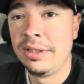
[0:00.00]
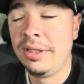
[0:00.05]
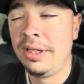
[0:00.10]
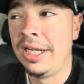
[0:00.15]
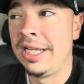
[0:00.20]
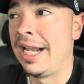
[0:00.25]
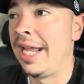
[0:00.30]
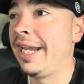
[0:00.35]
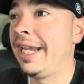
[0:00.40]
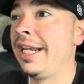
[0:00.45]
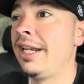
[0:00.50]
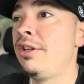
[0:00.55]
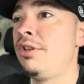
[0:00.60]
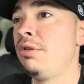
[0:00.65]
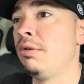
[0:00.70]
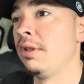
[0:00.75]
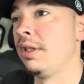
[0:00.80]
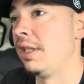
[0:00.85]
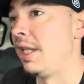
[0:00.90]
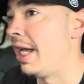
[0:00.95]
And I get
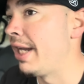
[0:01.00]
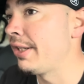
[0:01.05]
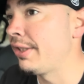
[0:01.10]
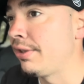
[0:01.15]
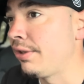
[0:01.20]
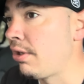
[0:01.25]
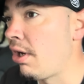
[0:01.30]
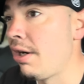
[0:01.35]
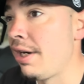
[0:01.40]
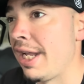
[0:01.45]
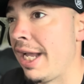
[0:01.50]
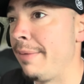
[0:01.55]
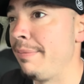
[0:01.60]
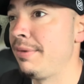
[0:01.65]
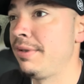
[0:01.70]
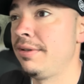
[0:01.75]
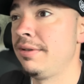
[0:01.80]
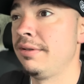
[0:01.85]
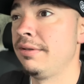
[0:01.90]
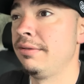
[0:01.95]
into a lot of
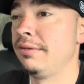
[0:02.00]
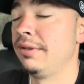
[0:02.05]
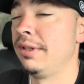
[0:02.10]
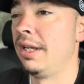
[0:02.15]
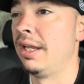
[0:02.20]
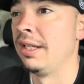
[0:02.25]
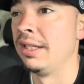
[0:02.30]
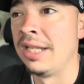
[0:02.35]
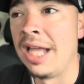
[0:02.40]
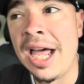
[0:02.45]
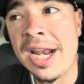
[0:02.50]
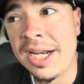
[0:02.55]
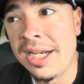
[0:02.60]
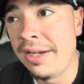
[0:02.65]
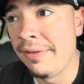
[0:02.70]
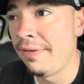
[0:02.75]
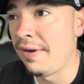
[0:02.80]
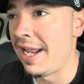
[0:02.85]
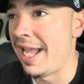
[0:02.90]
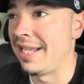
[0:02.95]
startups, a lot of
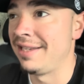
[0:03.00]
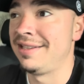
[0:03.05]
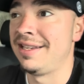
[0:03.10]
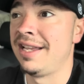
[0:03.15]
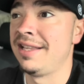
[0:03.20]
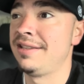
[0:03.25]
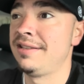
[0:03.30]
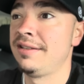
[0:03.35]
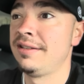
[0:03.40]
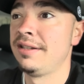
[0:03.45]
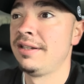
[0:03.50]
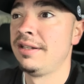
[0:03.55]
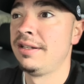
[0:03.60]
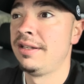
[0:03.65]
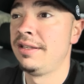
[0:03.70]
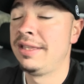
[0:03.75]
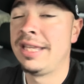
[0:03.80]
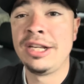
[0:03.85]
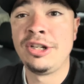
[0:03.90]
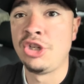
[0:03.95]
different assets
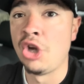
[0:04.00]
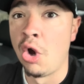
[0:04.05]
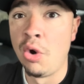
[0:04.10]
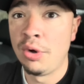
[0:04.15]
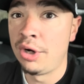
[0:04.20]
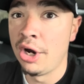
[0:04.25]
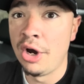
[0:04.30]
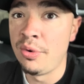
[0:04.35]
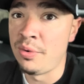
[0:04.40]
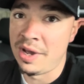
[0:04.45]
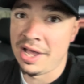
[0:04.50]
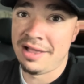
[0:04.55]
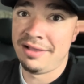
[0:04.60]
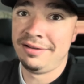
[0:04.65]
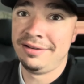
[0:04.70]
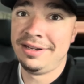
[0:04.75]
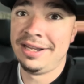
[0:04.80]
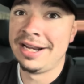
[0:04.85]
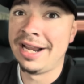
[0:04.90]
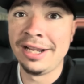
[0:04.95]
that don't go well,
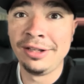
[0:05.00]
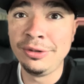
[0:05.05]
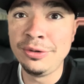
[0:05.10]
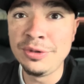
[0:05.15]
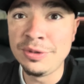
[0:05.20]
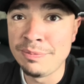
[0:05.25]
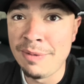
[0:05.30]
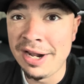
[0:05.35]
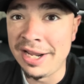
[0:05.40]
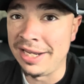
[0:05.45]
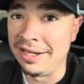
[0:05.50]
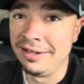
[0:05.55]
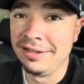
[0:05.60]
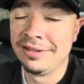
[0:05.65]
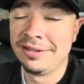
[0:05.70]
and I lose money.